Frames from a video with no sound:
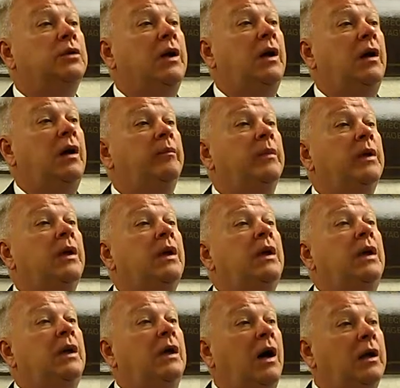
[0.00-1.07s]
come
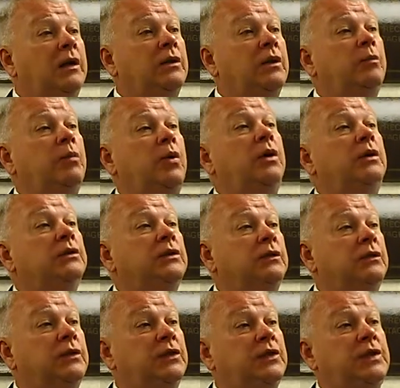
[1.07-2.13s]
and audit the books
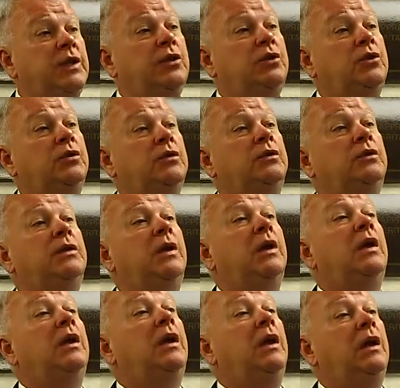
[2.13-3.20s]
of the seizures
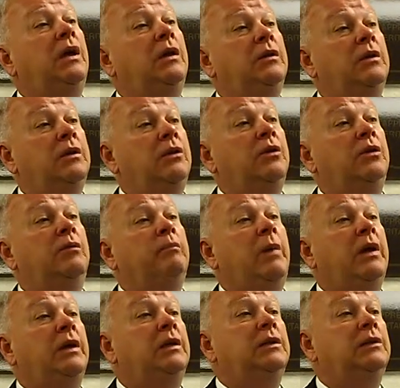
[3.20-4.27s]
and your
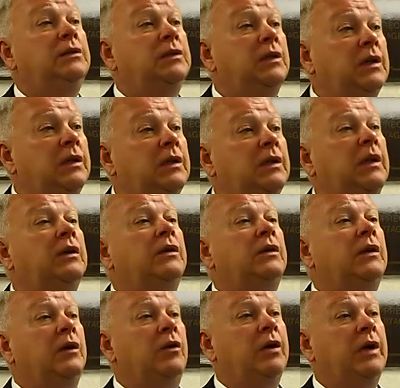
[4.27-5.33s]
monies
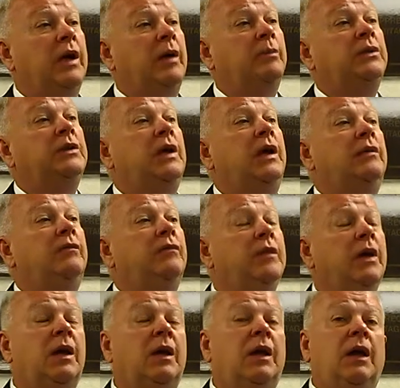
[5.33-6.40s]
that are kept safe.
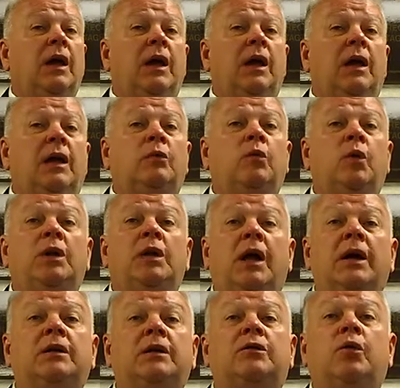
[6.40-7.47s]
And we'd
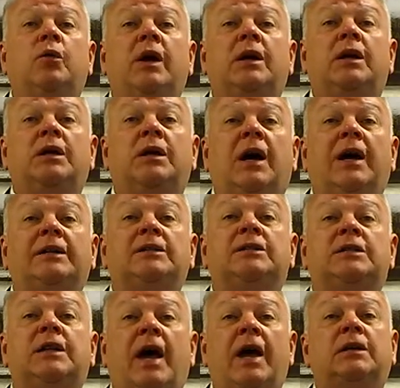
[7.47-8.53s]
like to
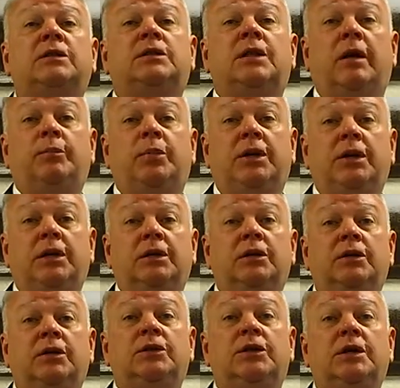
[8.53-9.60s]
recognize Tax Deputy
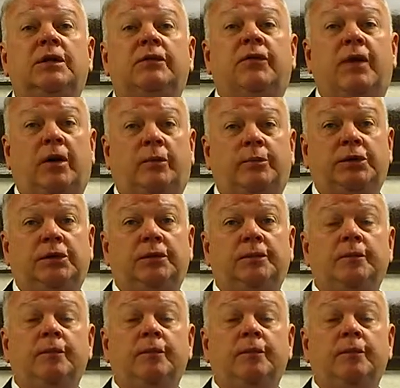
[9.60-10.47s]
Gina Phelps